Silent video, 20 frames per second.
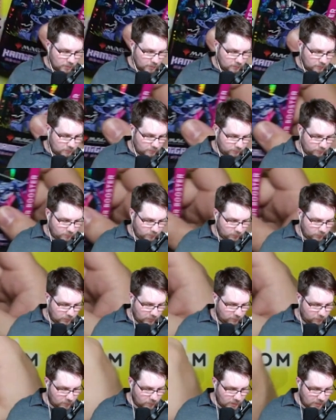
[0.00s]
So
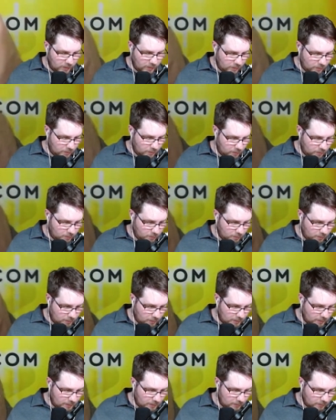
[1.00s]
unfortunately, Ryan
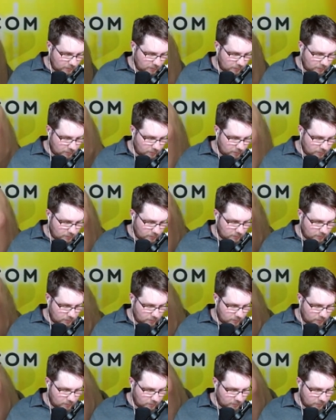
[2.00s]
and Kirknall,
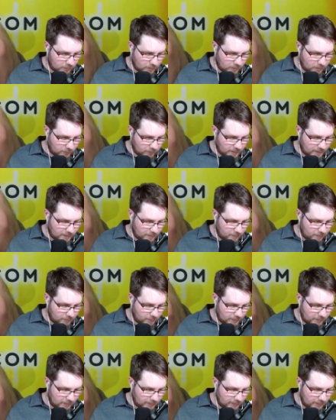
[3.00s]
y'all are out.